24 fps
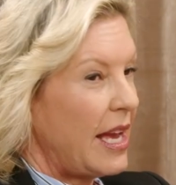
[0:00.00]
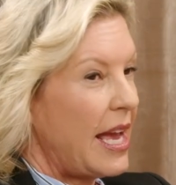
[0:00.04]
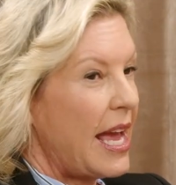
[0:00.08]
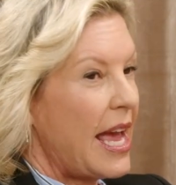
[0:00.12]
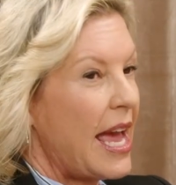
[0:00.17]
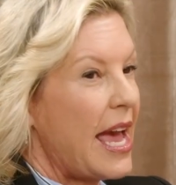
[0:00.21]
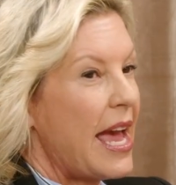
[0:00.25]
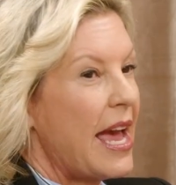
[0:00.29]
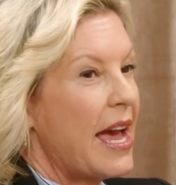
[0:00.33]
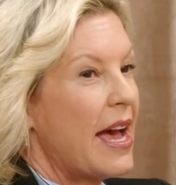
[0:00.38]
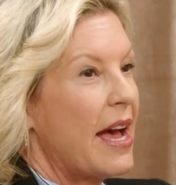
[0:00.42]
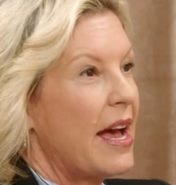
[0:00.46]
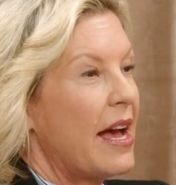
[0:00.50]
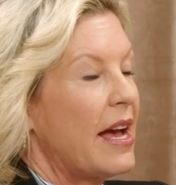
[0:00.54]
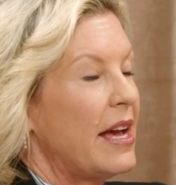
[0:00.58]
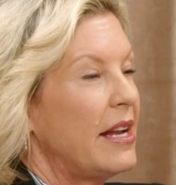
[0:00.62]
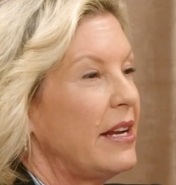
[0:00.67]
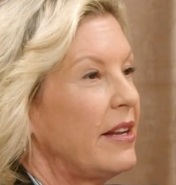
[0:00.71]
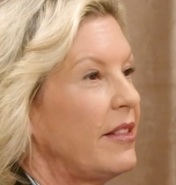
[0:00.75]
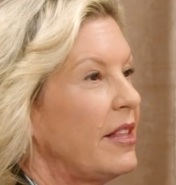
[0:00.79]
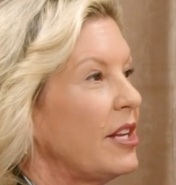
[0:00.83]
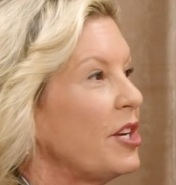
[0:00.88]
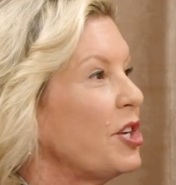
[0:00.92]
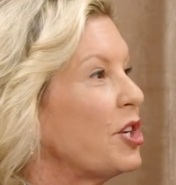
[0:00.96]

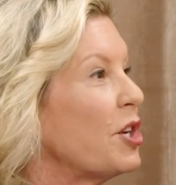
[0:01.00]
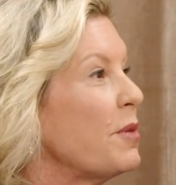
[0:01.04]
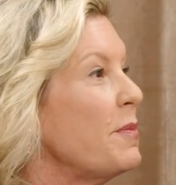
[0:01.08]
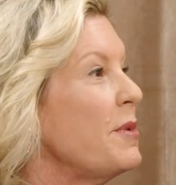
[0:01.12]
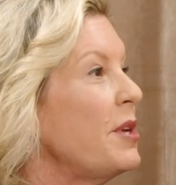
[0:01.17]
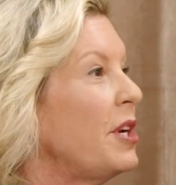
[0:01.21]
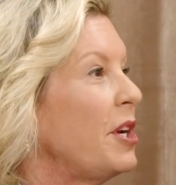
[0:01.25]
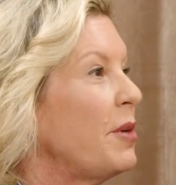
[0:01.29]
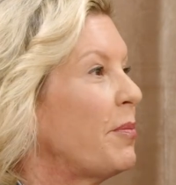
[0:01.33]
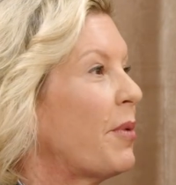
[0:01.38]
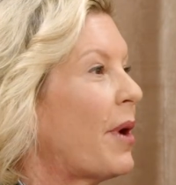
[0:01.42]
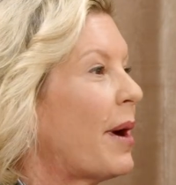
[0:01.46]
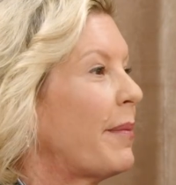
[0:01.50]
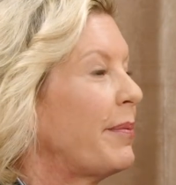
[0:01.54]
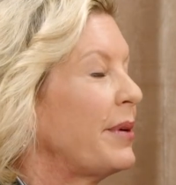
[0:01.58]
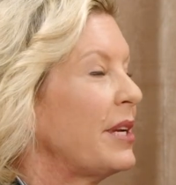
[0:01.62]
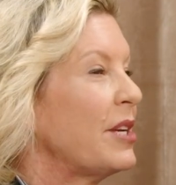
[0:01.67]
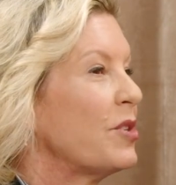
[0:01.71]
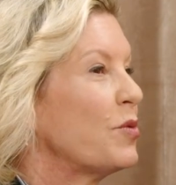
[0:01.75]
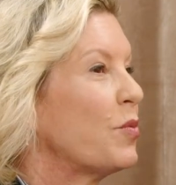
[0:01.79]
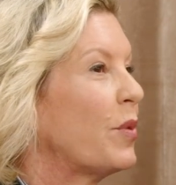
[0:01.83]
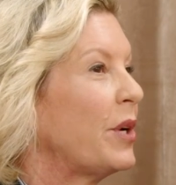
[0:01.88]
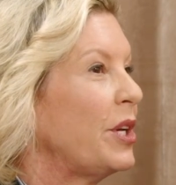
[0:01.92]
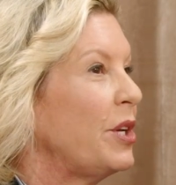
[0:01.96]
And then community property
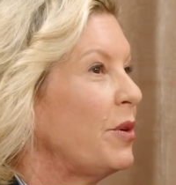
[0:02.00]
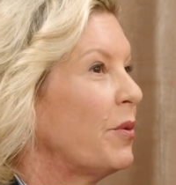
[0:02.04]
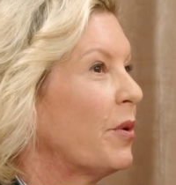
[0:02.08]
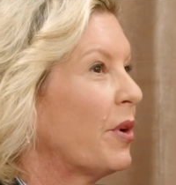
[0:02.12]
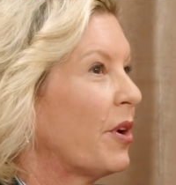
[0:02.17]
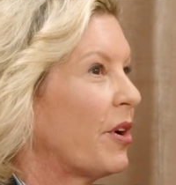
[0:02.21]
is what you